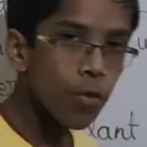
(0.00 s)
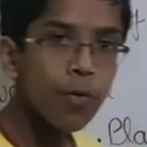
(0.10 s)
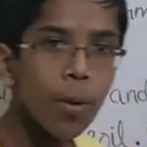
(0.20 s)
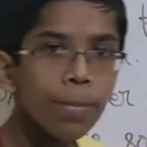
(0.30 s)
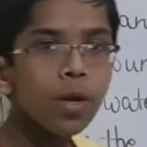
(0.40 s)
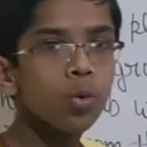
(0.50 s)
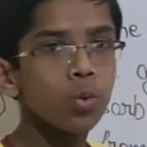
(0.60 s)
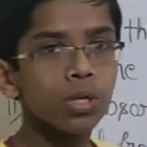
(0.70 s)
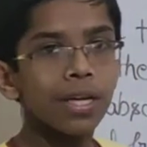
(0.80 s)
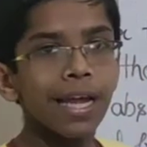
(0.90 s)
from the
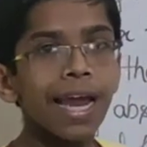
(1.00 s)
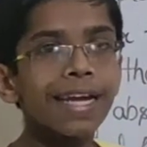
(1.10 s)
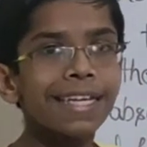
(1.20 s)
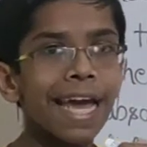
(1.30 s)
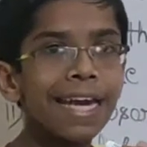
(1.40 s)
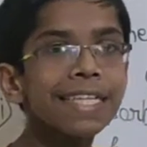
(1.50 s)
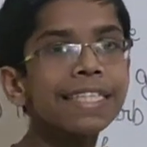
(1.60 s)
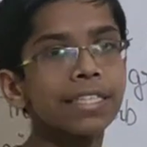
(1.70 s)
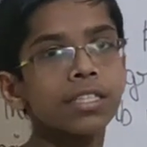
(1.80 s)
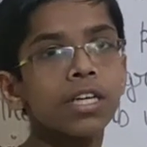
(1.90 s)
root and
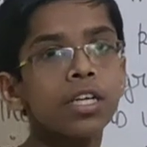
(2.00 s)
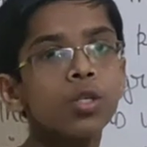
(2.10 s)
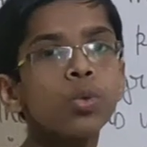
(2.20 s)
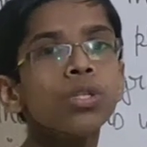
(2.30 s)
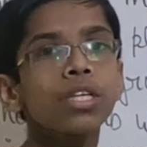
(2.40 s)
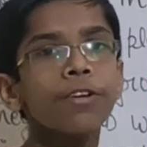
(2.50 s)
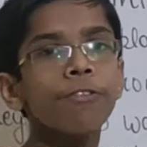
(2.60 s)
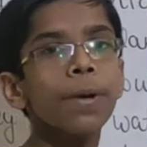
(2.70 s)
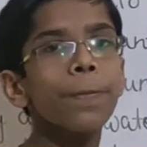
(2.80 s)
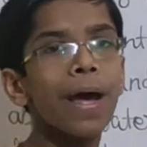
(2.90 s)
carries it to the
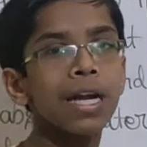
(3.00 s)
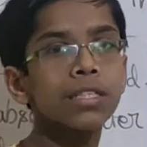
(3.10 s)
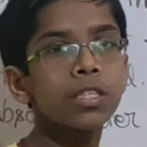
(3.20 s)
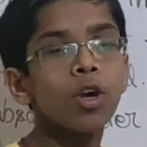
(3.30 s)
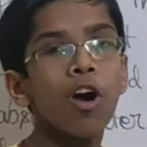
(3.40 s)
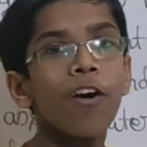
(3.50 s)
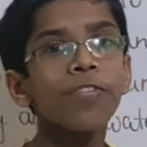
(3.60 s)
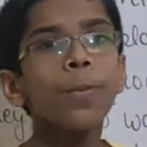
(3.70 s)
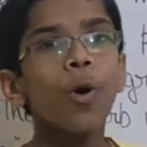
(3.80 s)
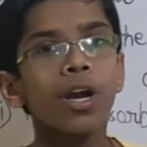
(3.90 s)
different parts
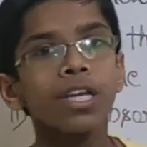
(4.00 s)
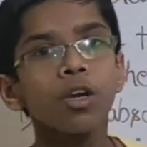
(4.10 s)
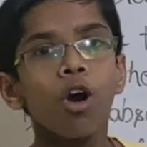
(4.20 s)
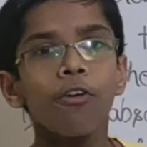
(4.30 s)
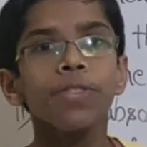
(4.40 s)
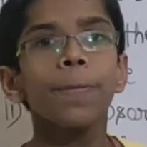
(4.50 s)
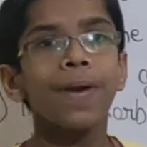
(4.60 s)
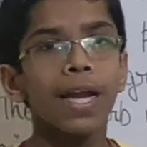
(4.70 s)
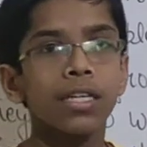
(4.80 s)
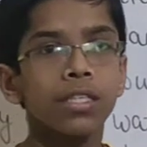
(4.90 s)
of the body of the
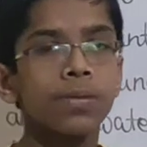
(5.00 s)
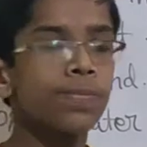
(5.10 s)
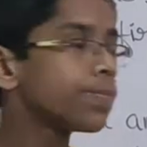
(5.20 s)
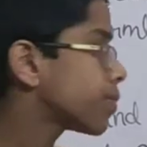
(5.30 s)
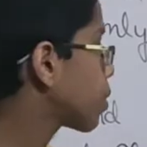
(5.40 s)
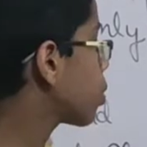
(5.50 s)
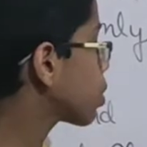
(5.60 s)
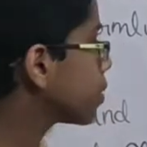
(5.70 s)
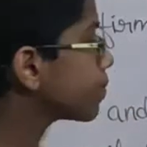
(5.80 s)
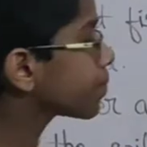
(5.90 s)
plant.
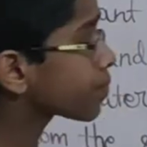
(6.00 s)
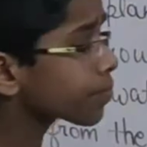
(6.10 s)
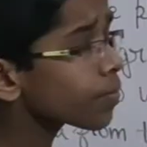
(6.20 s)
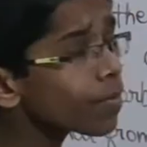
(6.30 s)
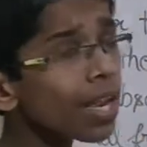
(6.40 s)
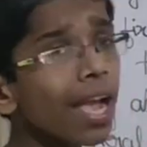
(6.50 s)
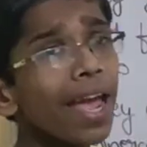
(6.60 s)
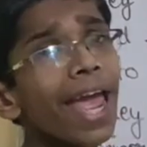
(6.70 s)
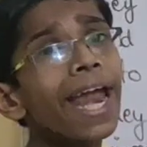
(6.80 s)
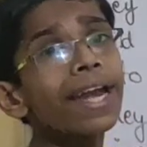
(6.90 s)
Okay.
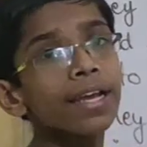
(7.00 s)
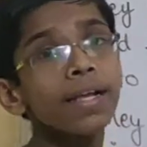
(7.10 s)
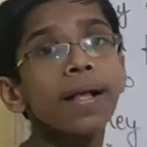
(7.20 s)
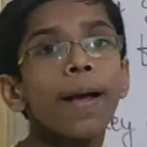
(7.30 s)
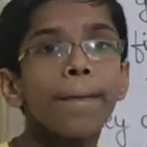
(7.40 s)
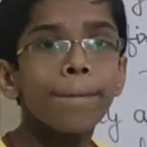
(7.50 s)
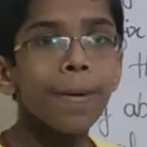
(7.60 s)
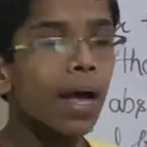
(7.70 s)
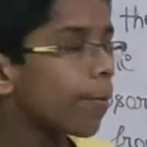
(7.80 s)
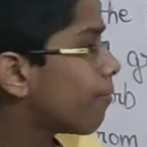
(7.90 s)
And
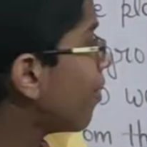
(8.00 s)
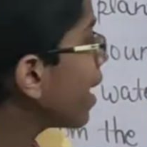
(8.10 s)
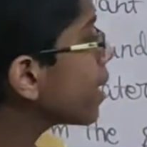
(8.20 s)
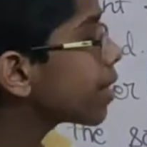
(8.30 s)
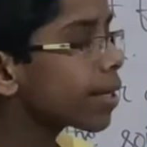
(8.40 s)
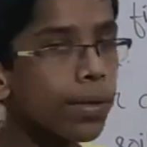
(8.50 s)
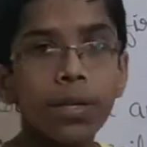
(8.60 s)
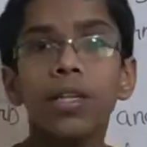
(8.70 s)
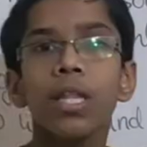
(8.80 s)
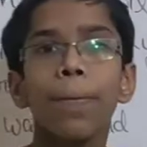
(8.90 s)

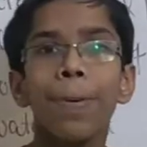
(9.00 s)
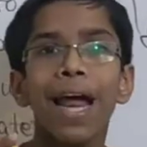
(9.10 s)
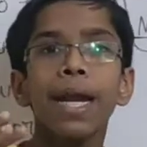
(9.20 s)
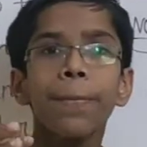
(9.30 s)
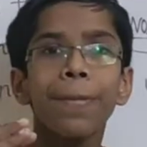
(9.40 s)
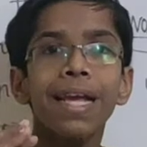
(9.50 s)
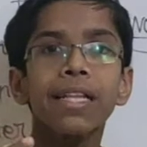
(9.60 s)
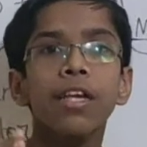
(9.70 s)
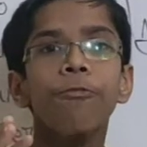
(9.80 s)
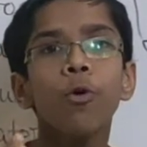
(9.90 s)
when the plant make the